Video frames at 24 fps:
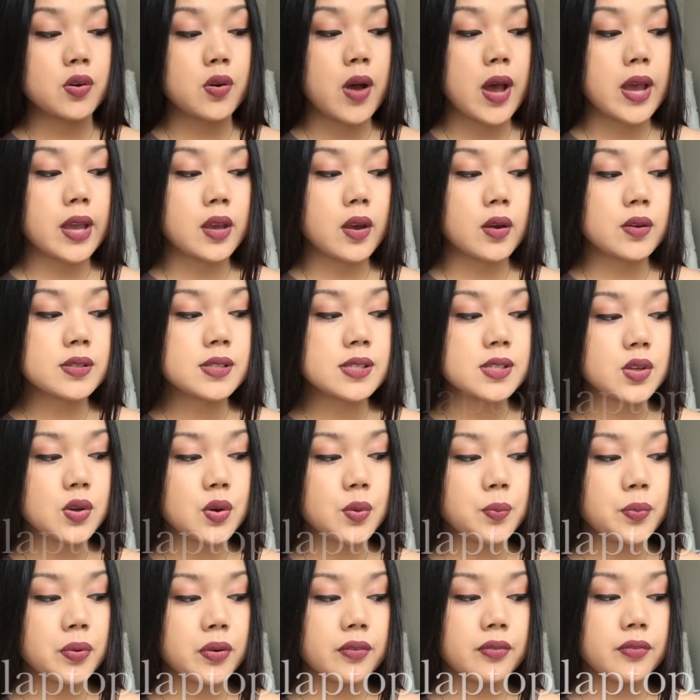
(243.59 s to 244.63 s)
I also
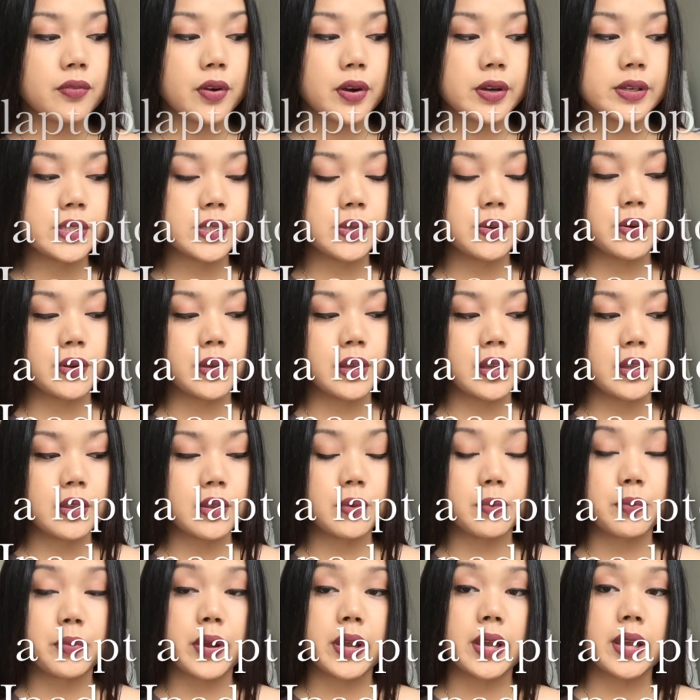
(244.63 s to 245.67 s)
prefer to either
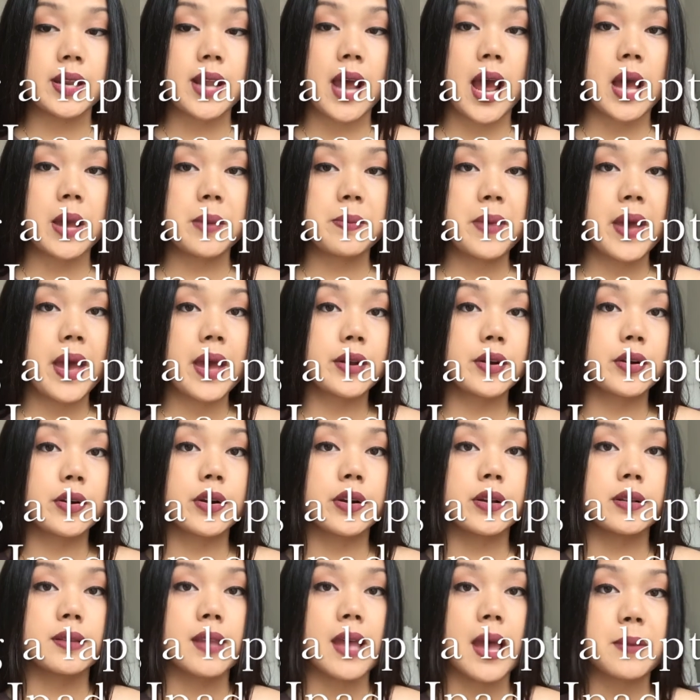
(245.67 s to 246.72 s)
bring an iPad or
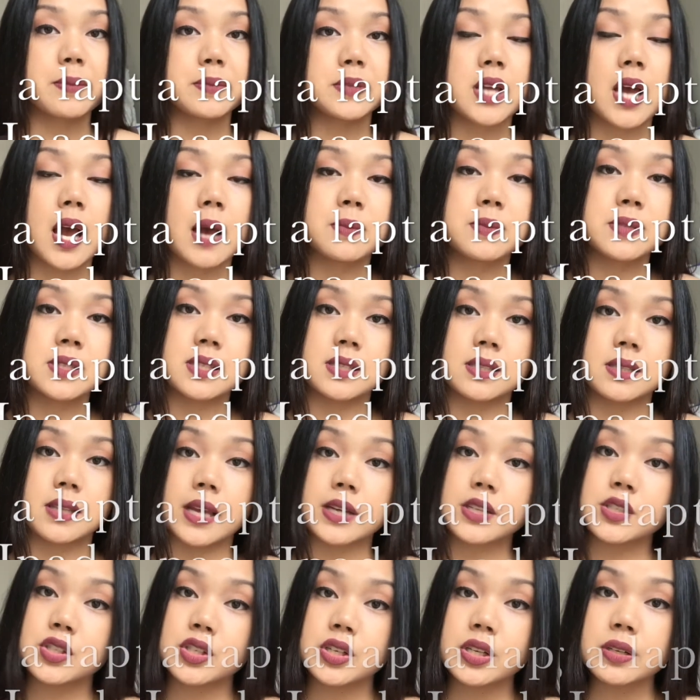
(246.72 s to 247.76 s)
a laptop to
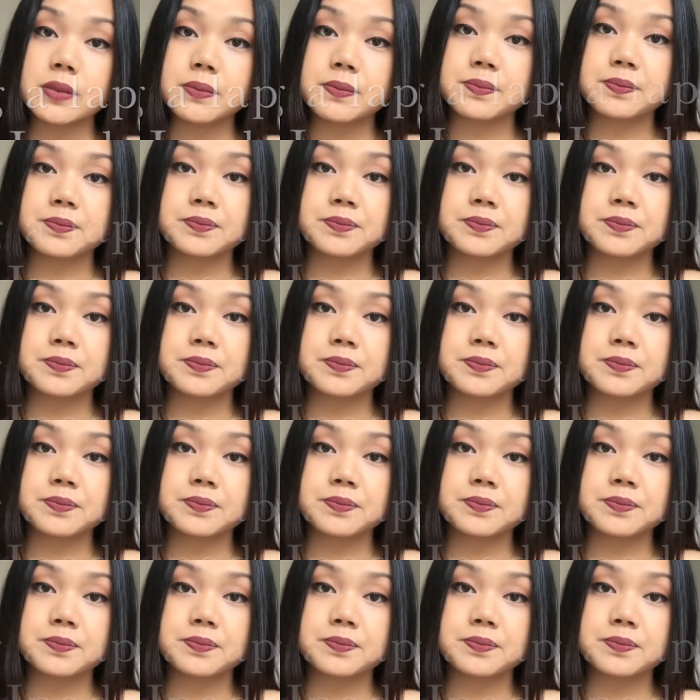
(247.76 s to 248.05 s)
lecture.